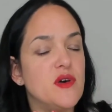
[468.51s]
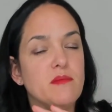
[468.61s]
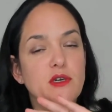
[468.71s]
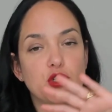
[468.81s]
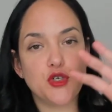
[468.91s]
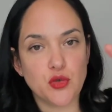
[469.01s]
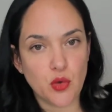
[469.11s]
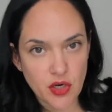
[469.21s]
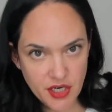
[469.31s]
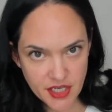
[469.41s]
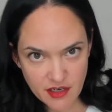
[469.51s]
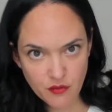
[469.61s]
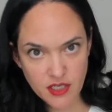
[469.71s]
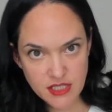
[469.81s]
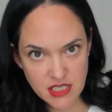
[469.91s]
majority of
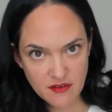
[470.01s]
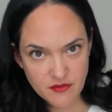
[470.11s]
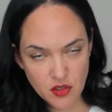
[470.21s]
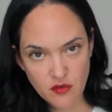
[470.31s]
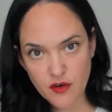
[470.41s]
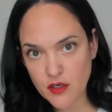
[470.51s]
what's left over,